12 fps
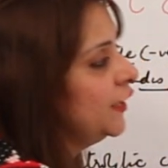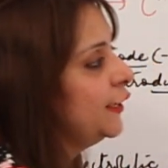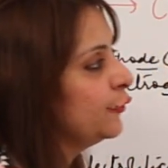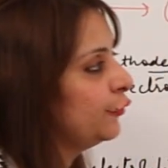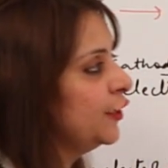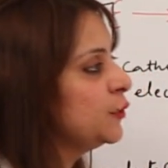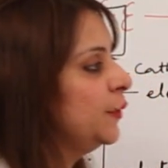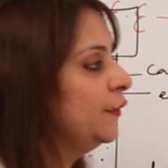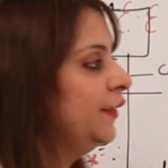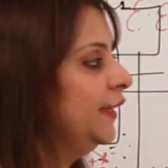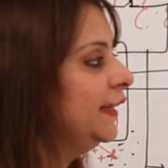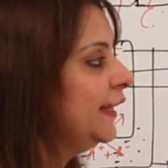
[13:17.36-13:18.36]
the difference
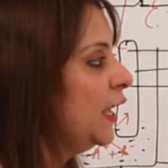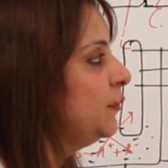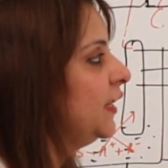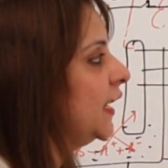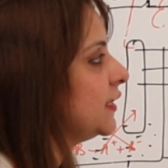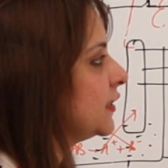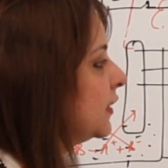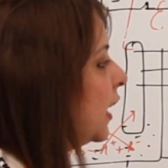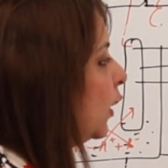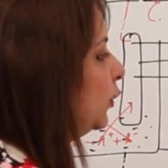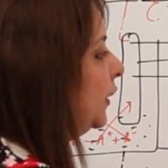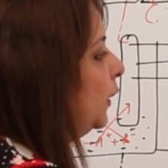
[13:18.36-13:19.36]
between them, that
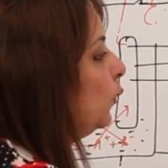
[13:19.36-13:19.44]
how they